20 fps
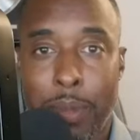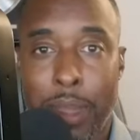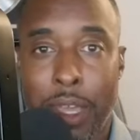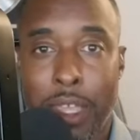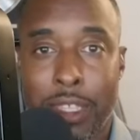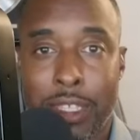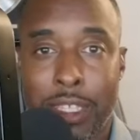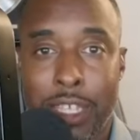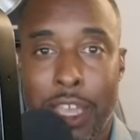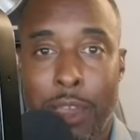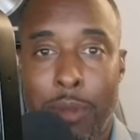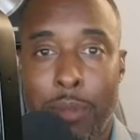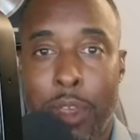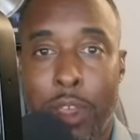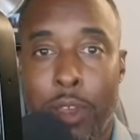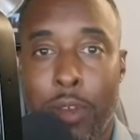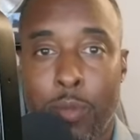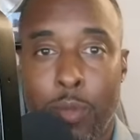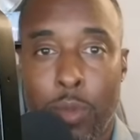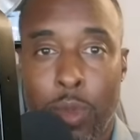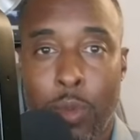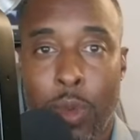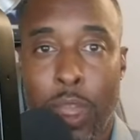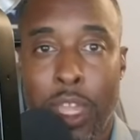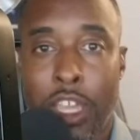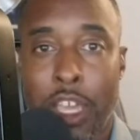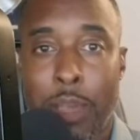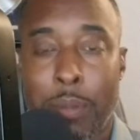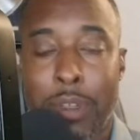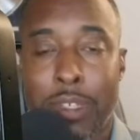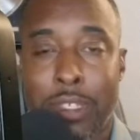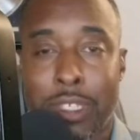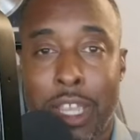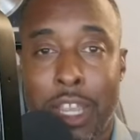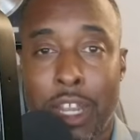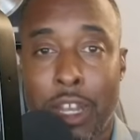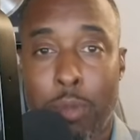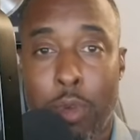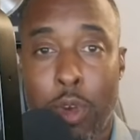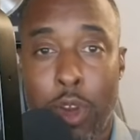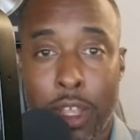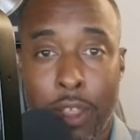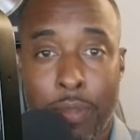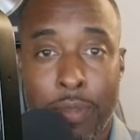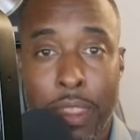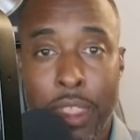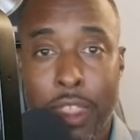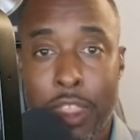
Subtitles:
By the time we wake up on Saturday morning,